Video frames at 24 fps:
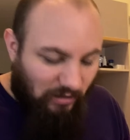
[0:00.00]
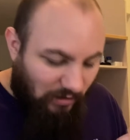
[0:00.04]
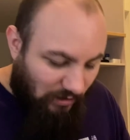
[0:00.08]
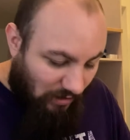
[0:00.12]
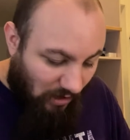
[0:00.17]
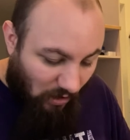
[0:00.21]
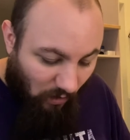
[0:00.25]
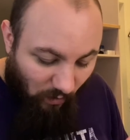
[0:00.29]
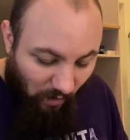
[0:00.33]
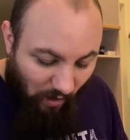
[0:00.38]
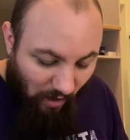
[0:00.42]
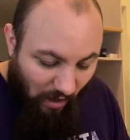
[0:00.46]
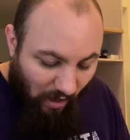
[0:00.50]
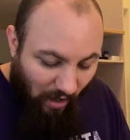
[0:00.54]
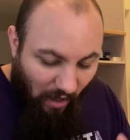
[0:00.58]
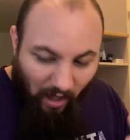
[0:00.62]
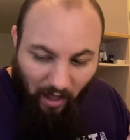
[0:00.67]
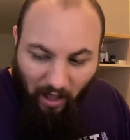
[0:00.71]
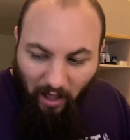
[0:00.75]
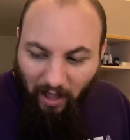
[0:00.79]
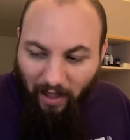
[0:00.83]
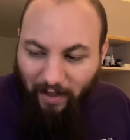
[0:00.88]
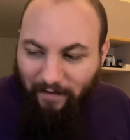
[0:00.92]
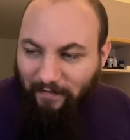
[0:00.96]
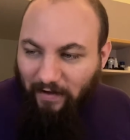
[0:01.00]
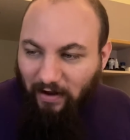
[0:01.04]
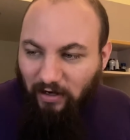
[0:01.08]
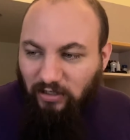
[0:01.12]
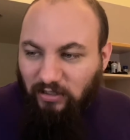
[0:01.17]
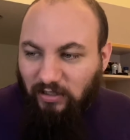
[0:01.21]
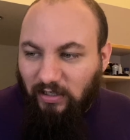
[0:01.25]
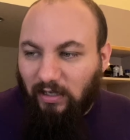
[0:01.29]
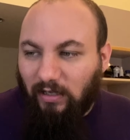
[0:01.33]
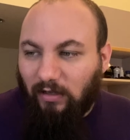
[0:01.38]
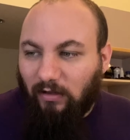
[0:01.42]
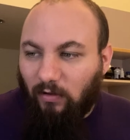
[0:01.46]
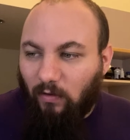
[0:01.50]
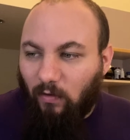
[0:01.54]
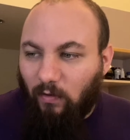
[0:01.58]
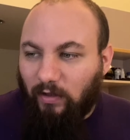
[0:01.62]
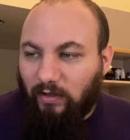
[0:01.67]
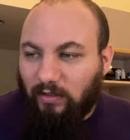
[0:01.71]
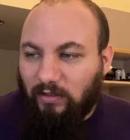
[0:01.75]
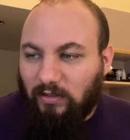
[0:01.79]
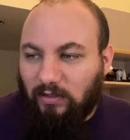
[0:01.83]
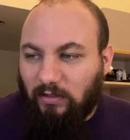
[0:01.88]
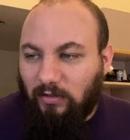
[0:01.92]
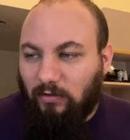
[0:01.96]
So I'm
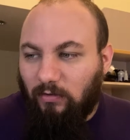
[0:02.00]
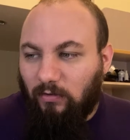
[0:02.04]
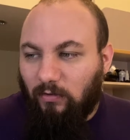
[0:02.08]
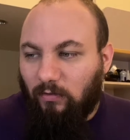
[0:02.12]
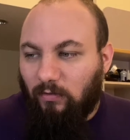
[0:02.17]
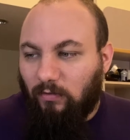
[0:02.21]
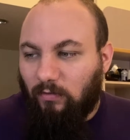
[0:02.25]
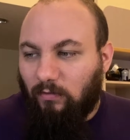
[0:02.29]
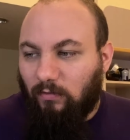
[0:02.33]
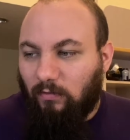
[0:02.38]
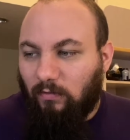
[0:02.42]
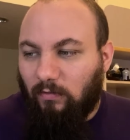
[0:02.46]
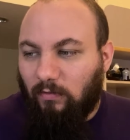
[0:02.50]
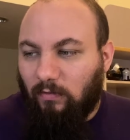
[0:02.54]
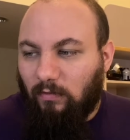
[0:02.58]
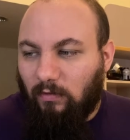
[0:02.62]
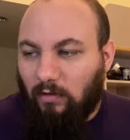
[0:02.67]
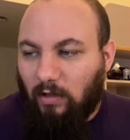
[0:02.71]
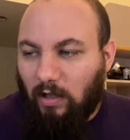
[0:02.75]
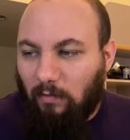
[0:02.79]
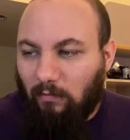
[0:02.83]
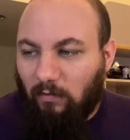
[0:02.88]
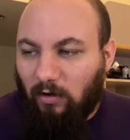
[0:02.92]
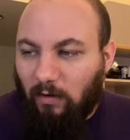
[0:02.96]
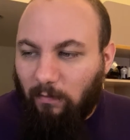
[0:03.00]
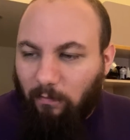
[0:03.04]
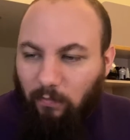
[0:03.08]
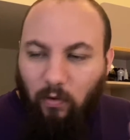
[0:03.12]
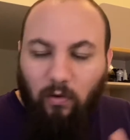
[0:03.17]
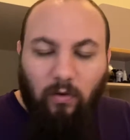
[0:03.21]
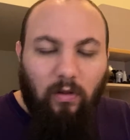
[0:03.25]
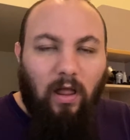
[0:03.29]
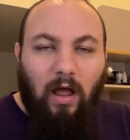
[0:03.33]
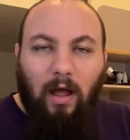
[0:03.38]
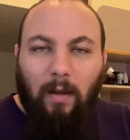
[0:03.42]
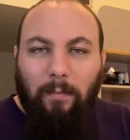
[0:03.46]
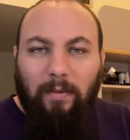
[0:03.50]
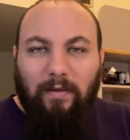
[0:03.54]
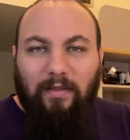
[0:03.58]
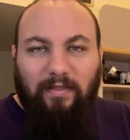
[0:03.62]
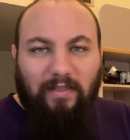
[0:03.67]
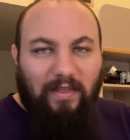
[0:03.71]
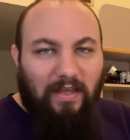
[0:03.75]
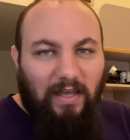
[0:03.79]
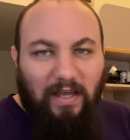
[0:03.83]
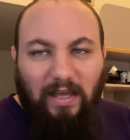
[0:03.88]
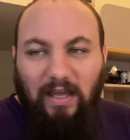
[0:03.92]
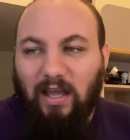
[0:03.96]
going to pull up
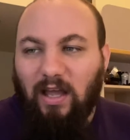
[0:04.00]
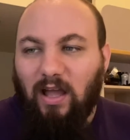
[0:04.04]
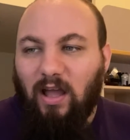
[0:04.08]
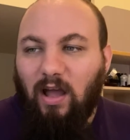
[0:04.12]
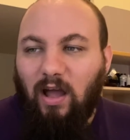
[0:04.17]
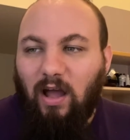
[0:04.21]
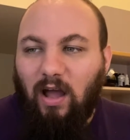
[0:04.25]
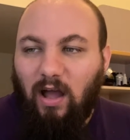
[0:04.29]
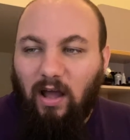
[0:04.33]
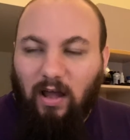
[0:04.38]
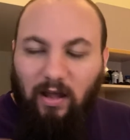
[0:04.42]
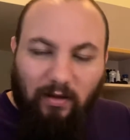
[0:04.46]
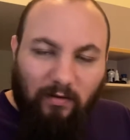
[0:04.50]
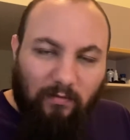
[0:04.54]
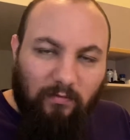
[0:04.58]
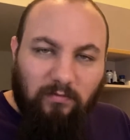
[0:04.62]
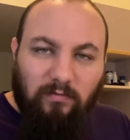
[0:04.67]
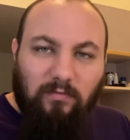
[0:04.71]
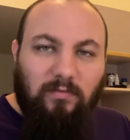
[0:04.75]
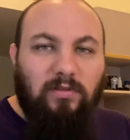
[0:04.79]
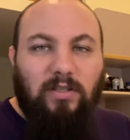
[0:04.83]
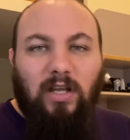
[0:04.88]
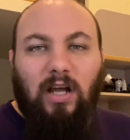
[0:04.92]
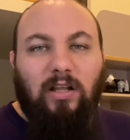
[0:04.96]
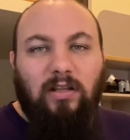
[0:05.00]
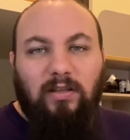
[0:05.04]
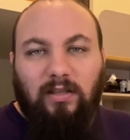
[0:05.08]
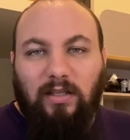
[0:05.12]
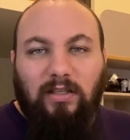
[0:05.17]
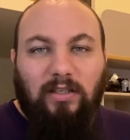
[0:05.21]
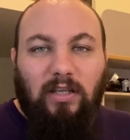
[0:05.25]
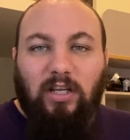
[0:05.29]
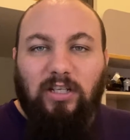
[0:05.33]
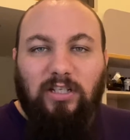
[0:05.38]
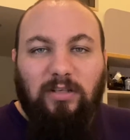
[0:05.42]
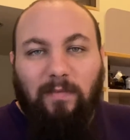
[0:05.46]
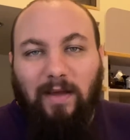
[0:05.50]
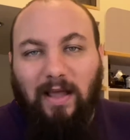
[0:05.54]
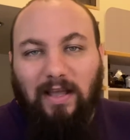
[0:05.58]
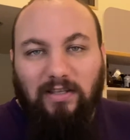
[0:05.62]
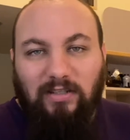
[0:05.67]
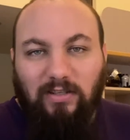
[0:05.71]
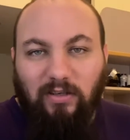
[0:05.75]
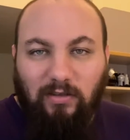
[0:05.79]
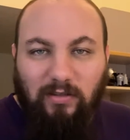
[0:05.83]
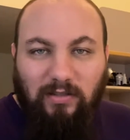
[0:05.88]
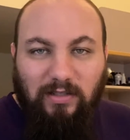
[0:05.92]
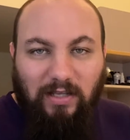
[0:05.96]
the Dungeon
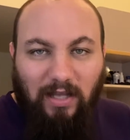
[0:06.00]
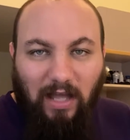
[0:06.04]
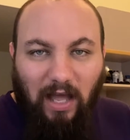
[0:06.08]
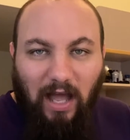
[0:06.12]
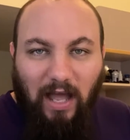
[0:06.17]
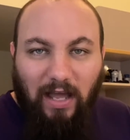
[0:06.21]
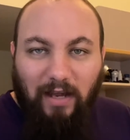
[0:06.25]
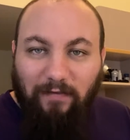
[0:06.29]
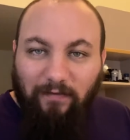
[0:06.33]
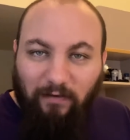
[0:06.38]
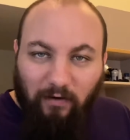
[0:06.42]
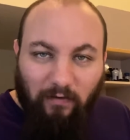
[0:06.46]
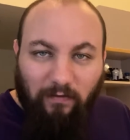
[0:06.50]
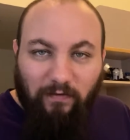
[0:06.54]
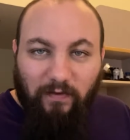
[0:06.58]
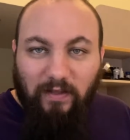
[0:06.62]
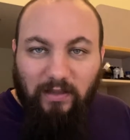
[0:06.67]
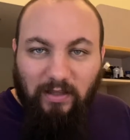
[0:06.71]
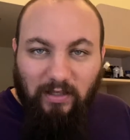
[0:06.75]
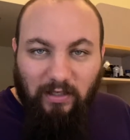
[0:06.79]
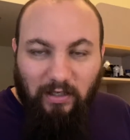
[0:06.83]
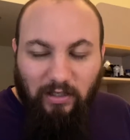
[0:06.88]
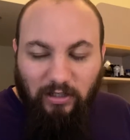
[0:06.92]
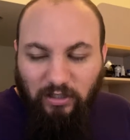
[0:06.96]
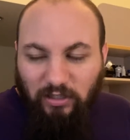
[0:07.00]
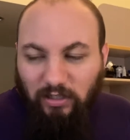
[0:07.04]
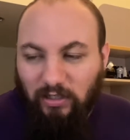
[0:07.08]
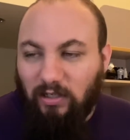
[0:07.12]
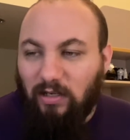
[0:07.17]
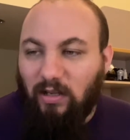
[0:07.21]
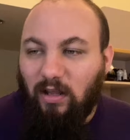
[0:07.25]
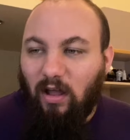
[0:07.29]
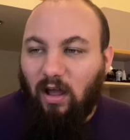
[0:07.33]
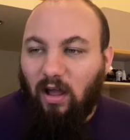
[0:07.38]
Master's Guide for 5th edition.